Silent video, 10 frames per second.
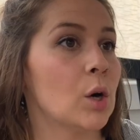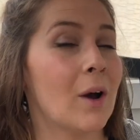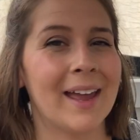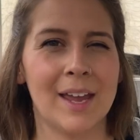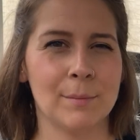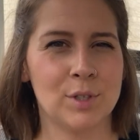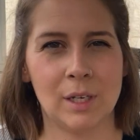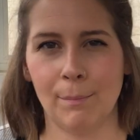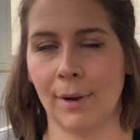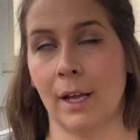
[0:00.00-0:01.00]
I am
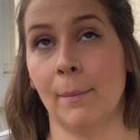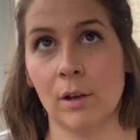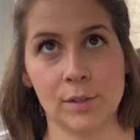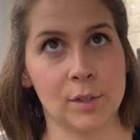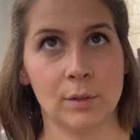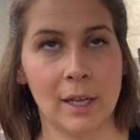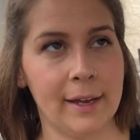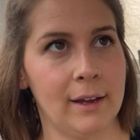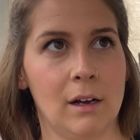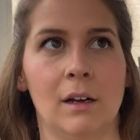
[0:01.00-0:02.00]
cheap, but I'm also
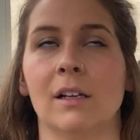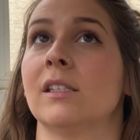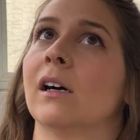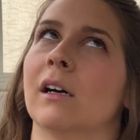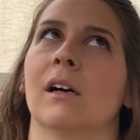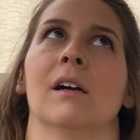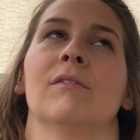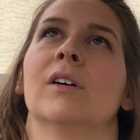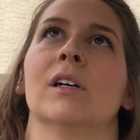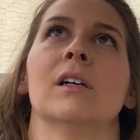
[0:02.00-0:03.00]
like a sucker
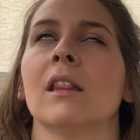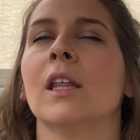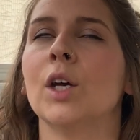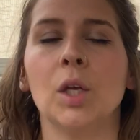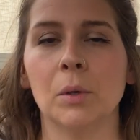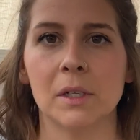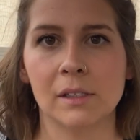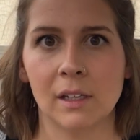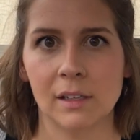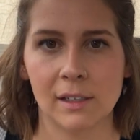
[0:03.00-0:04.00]
for the cutest
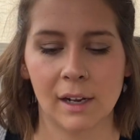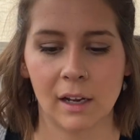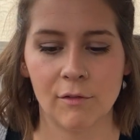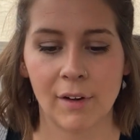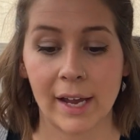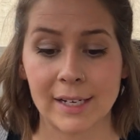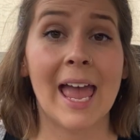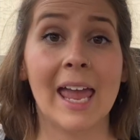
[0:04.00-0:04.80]
things that I can find.